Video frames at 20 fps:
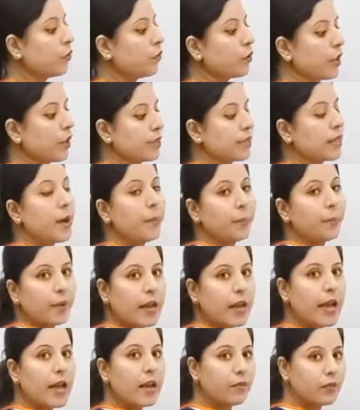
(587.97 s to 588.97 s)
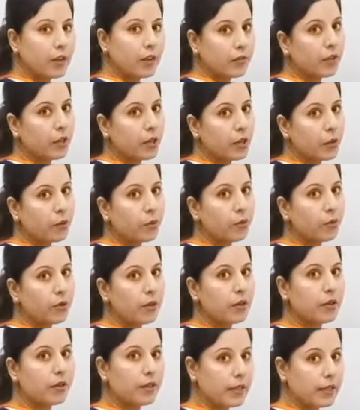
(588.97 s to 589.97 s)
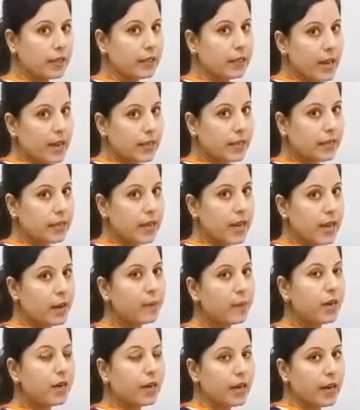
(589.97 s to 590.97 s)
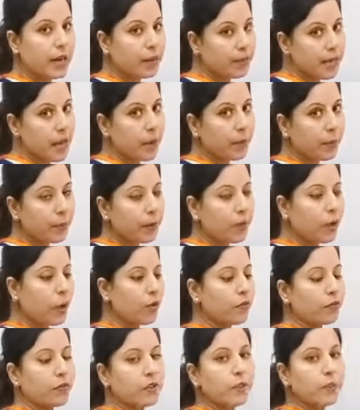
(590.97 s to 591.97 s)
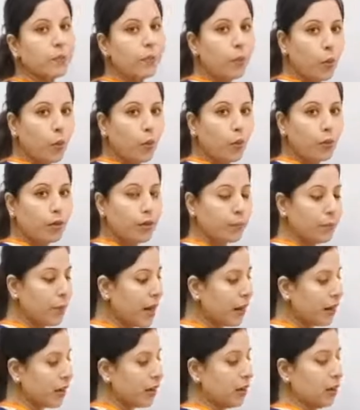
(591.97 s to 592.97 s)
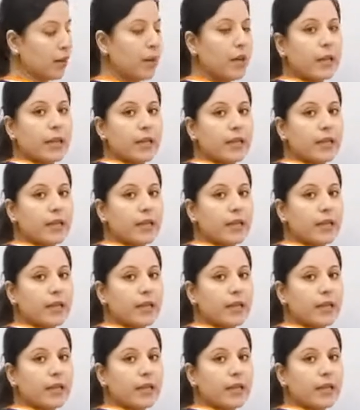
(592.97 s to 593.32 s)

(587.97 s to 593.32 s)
For example, I have given you in last time an example of the board marker,